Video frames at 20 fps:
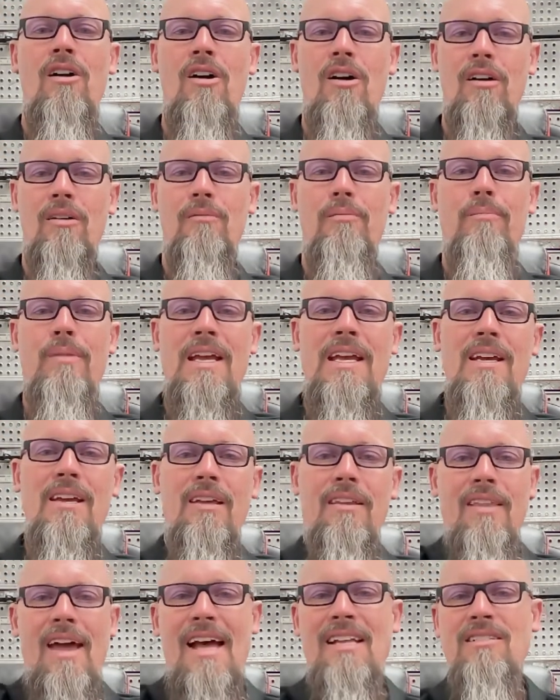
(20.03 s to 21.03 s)
hook
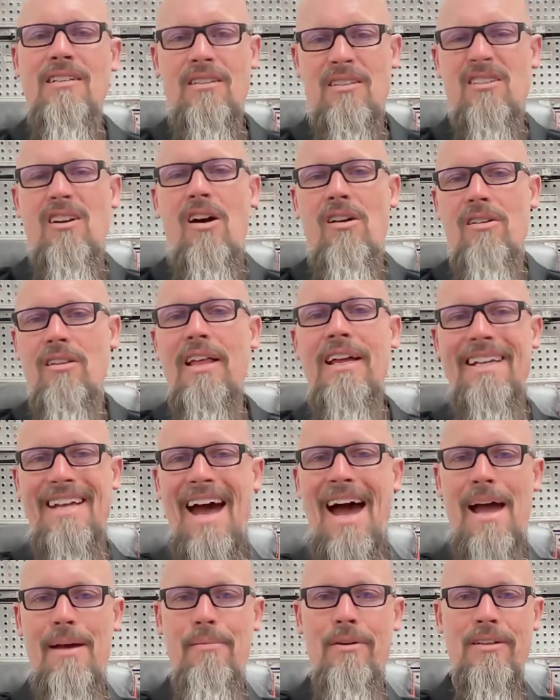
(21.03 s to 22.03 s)
beak. That's a scarlet
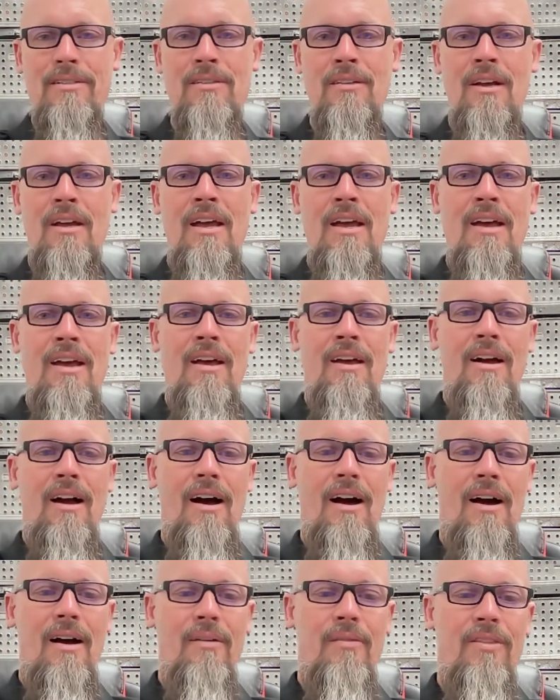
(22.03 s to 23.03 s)
ibis.
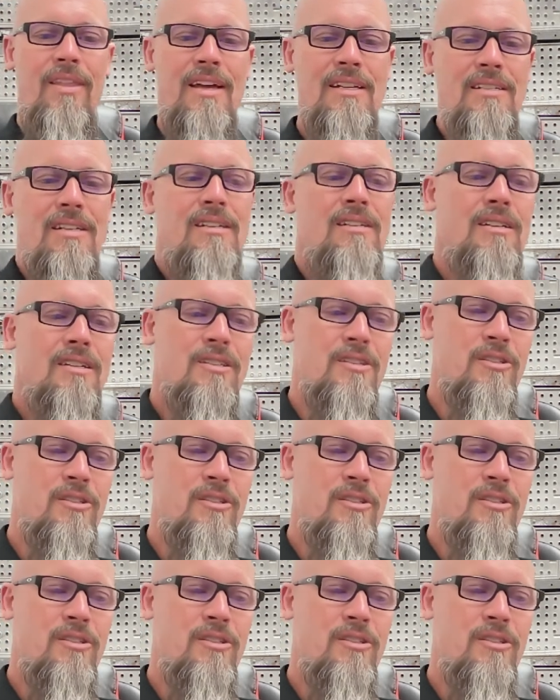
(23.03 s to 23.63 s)
Uh, this is a